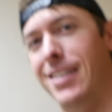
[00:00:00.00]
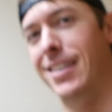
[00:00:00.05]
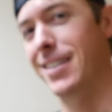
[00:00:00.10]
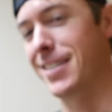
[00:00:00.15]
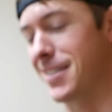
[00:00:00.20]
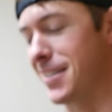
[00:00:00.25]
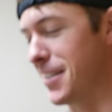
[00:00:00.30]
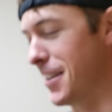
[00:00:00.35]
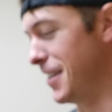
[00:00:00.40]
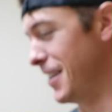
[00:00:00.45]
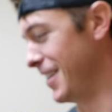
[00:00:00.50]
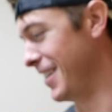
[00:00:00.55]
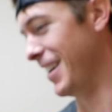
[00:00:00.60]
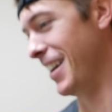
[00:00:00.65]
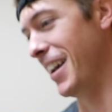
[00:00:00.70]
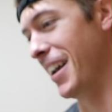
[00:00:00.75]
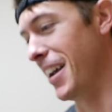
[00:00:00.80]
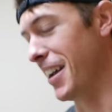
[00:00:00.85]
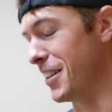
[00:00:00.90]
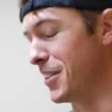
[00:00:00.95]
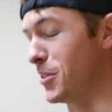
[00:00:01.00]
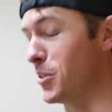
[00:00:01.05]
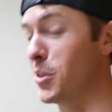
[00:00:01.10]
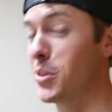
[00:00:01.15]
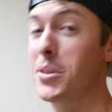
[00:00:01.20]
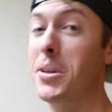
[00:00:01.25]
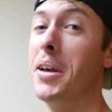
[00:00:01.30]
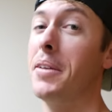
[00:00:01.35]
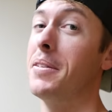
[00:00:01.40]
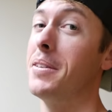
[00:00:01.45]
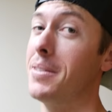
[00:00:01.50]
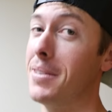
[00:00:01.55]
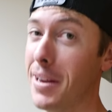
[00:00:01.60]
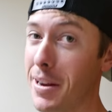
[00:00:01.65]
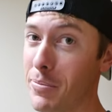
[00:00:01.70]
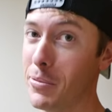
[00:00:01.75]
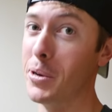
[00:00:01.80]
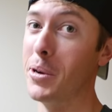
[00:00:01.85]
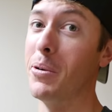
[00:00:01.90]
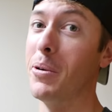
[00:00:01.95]
It's just not the
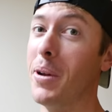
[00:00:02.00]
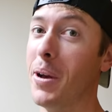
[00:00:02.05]
same when you're